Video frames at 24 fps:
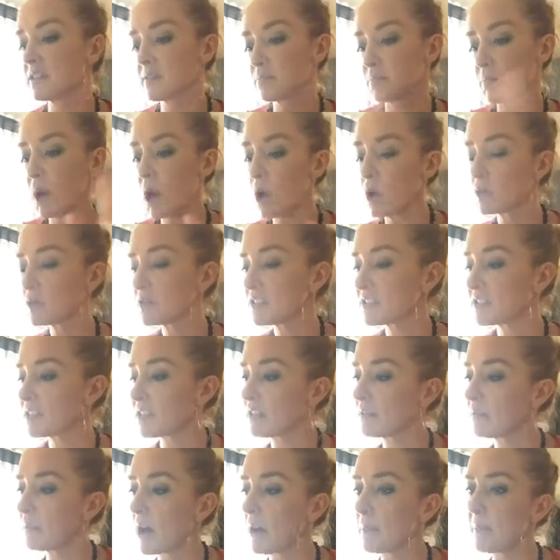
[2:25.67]
post
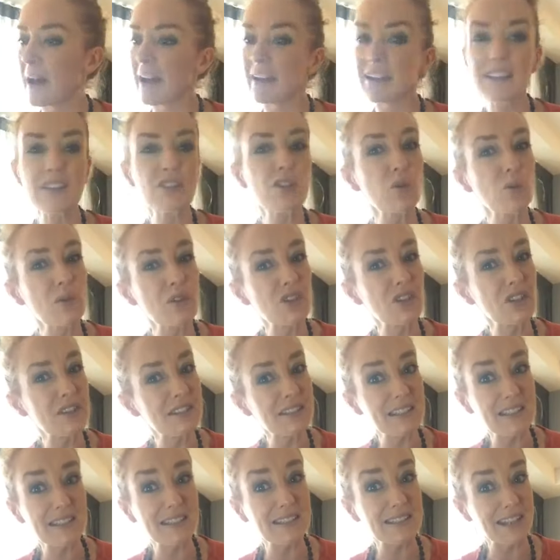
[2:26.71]
about intuition
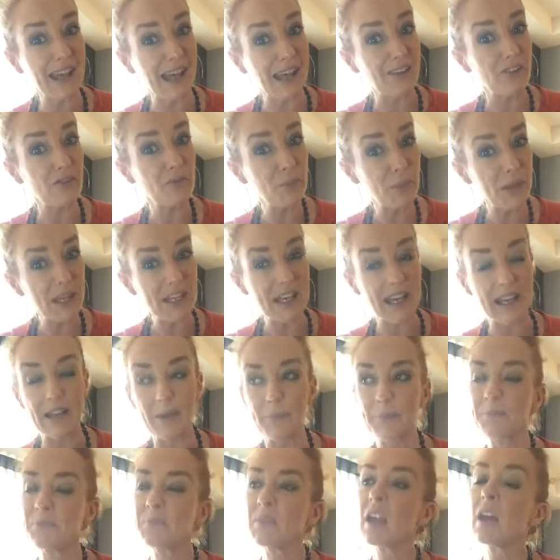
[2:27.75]
as a state of
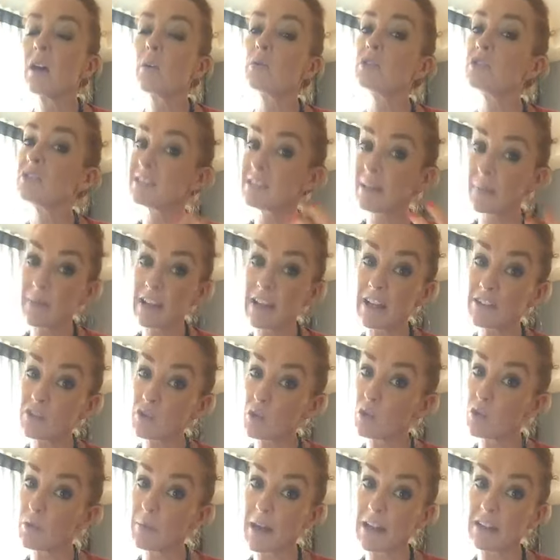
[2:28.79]
being, which is something I
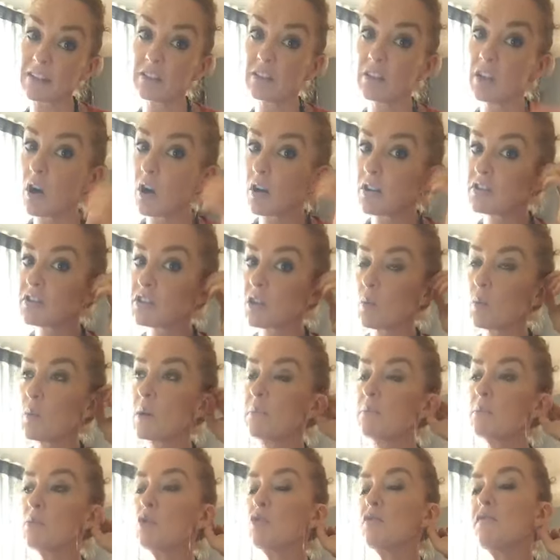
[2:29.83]
talk about a lot. So
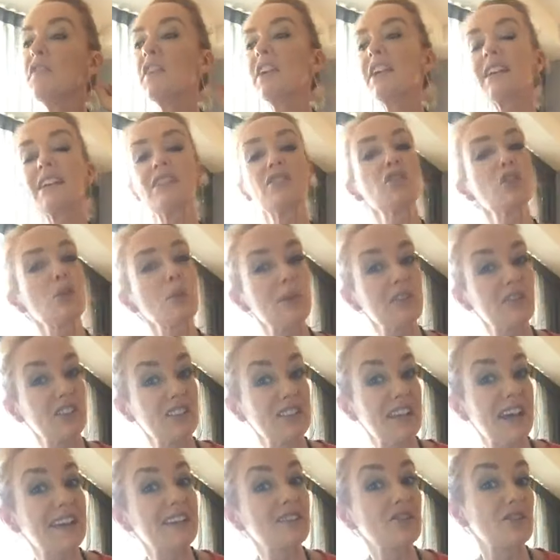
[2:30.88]
intuitive
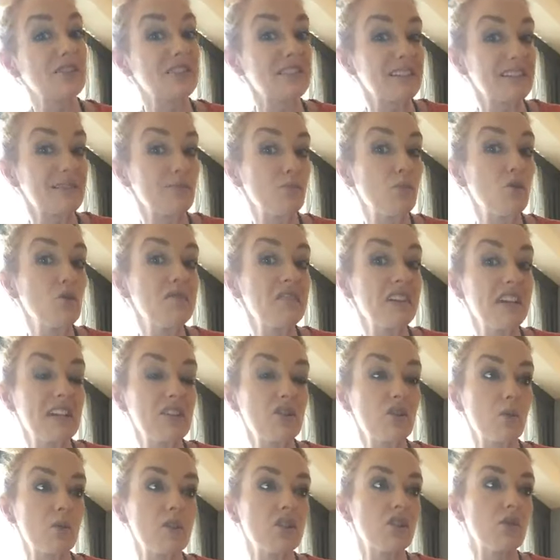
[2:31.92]
intelligence is moving
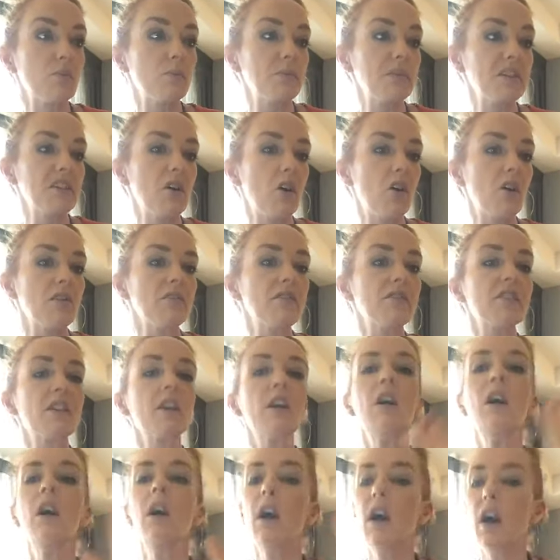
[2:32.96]
intuition beyond,
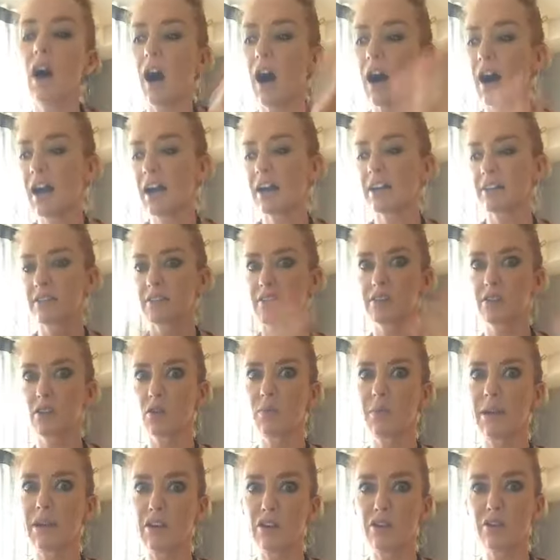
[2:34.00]
I consult
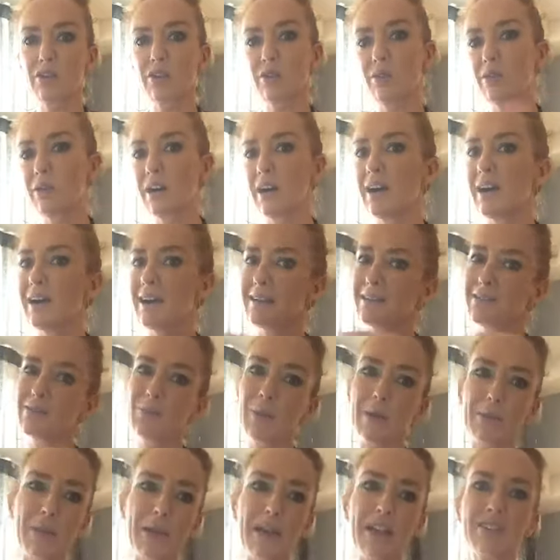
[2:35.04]
my oracle cards or
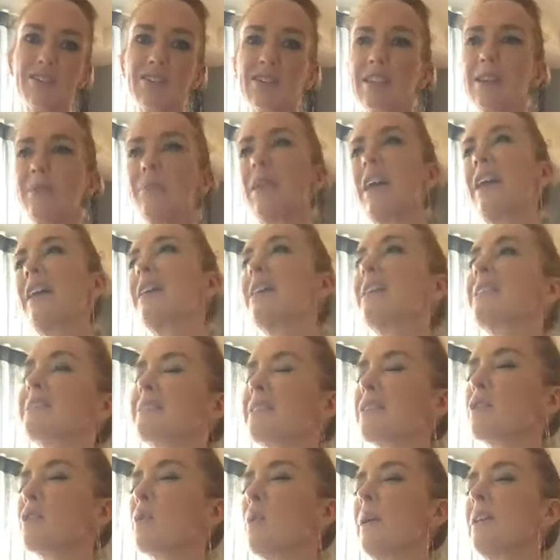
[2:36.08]
my pendulum and I
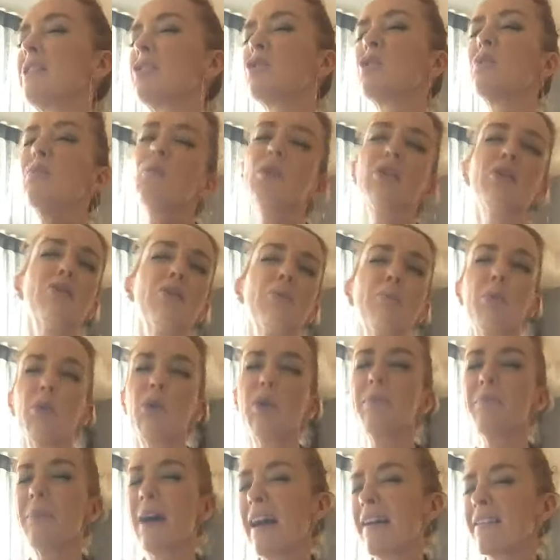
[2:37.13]
ask a question, will the
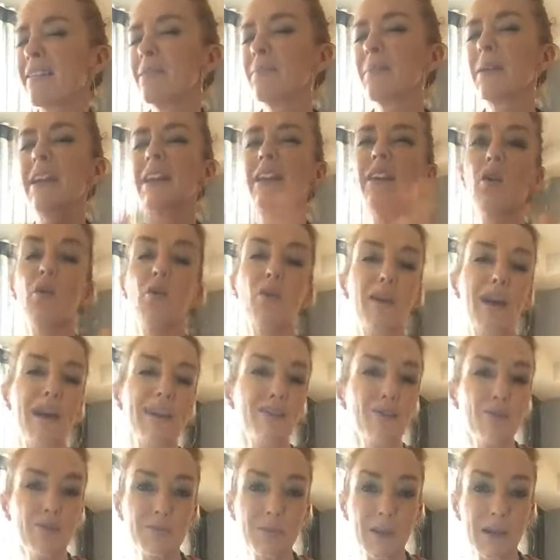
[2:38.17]
boy marry me? Or I
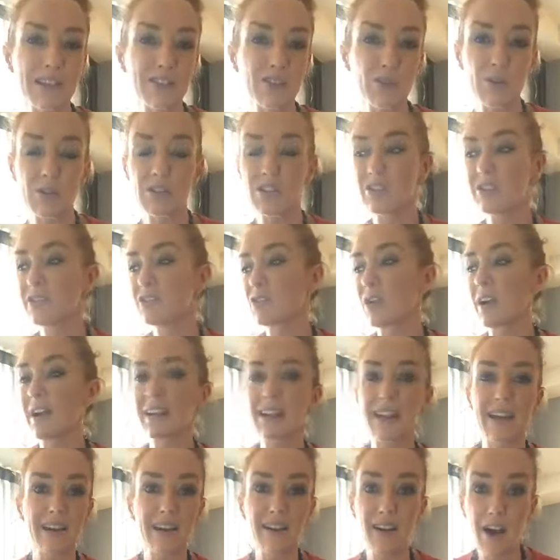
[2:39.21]
use my intuition to try and
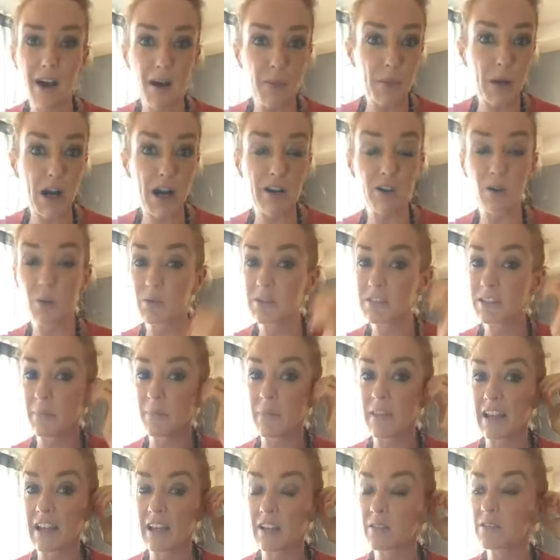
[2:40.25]
get a car park or
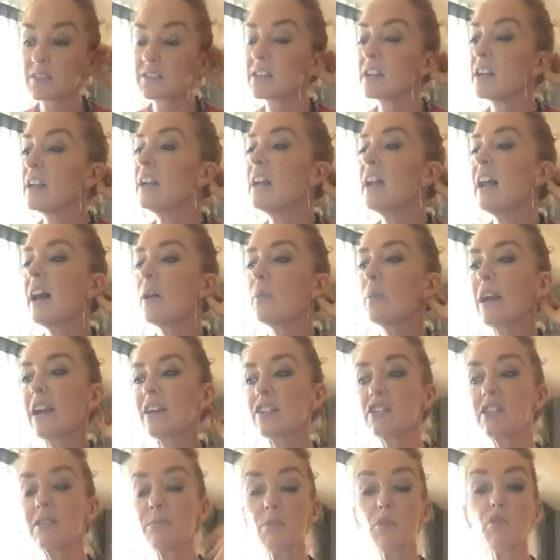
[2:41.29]
something else. And we're
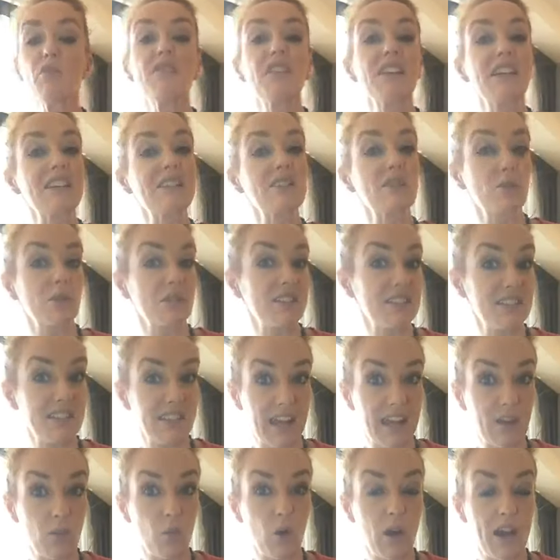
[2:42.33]
actually moving into a
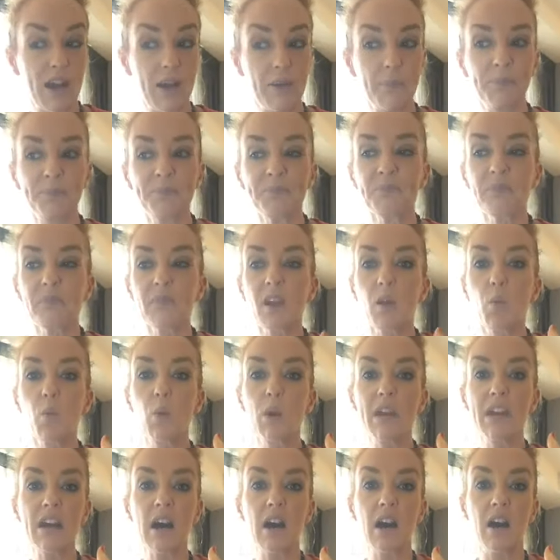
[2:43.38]
state where
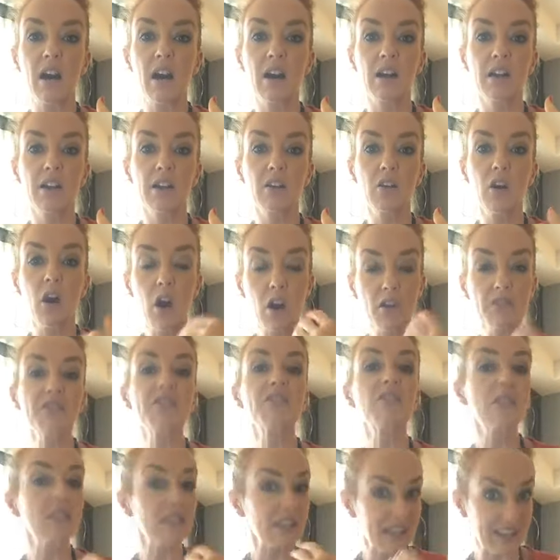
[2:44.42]
we are
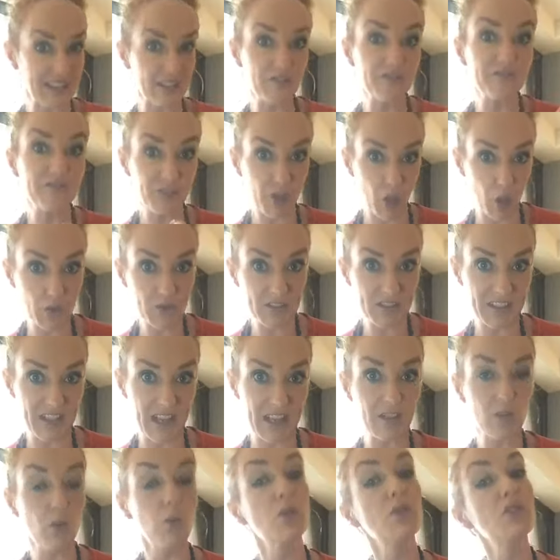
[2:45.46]
constantly in a flow
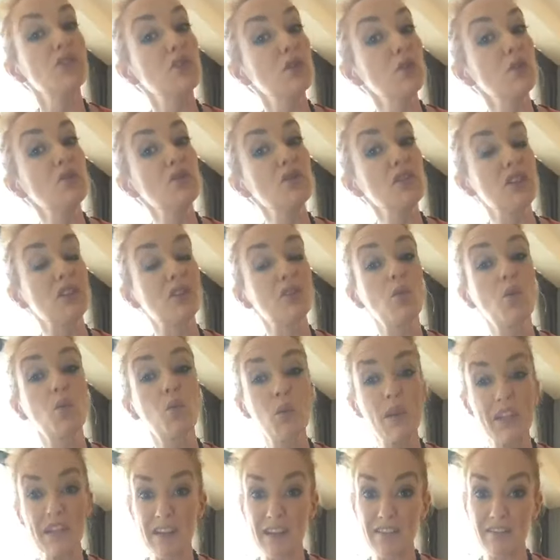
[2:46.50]
state or union
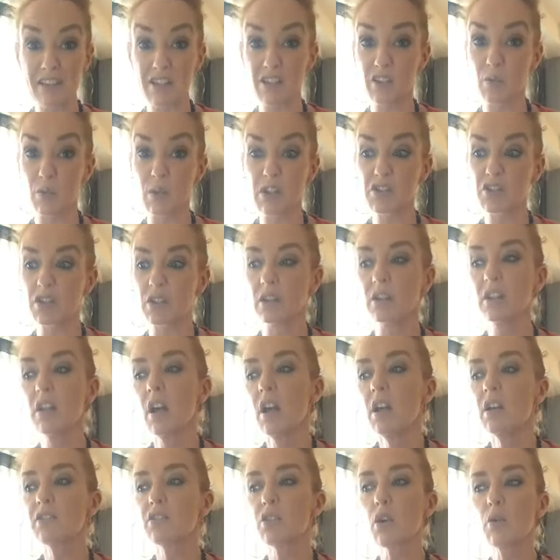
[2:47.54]
with our intuition.
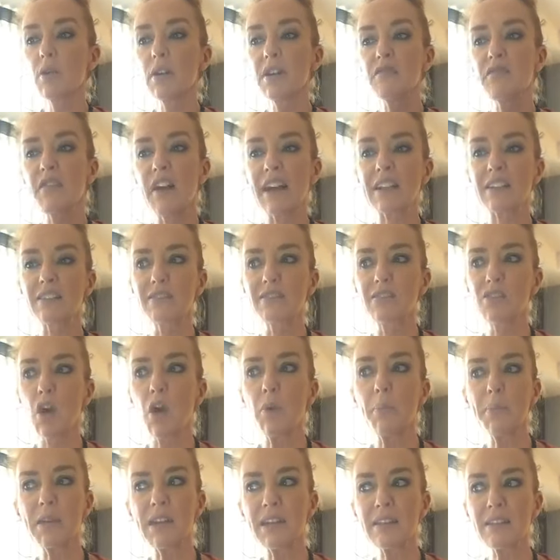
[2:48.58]
So in fact, it
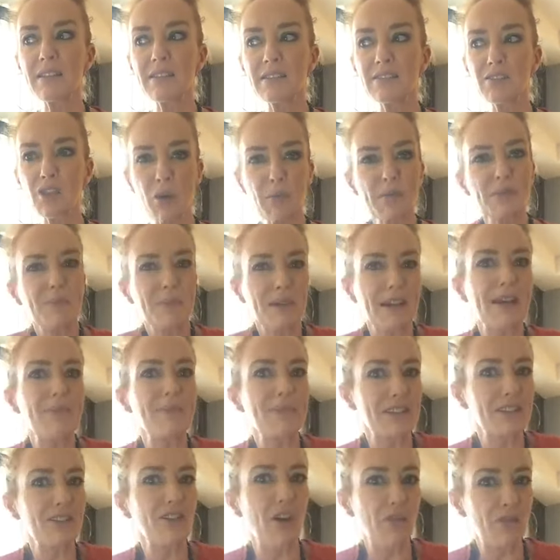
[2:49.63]
stops
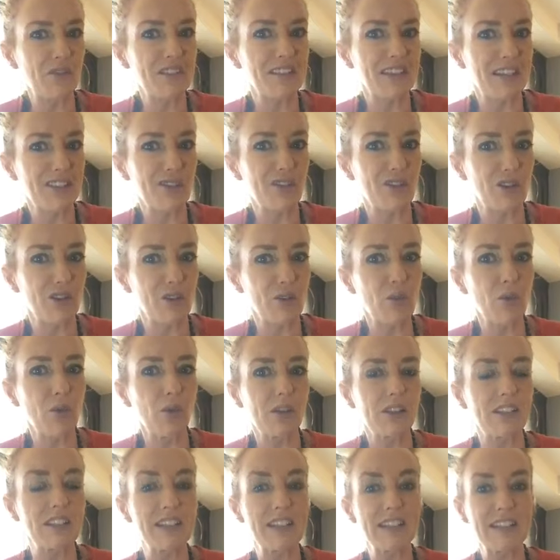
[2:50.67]
becoming a conversation at
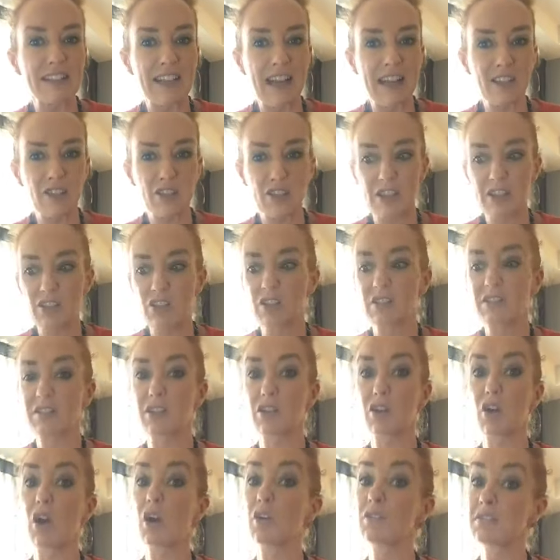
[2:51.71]
all, and it's actually just a
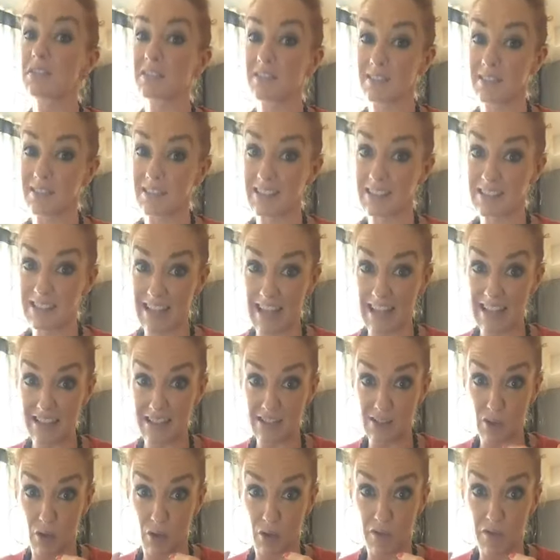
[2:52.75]
constant
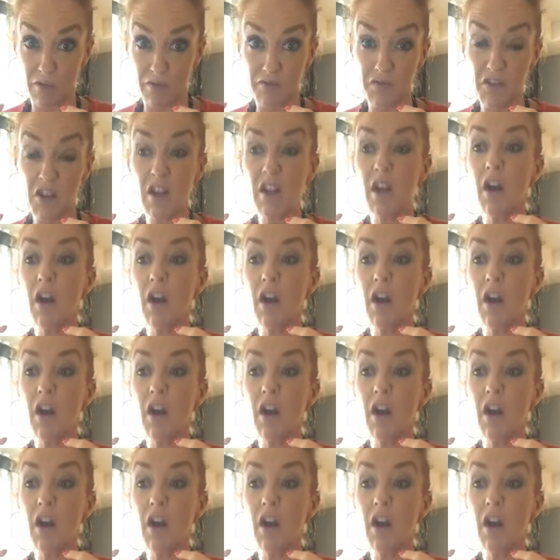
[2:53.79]
sense of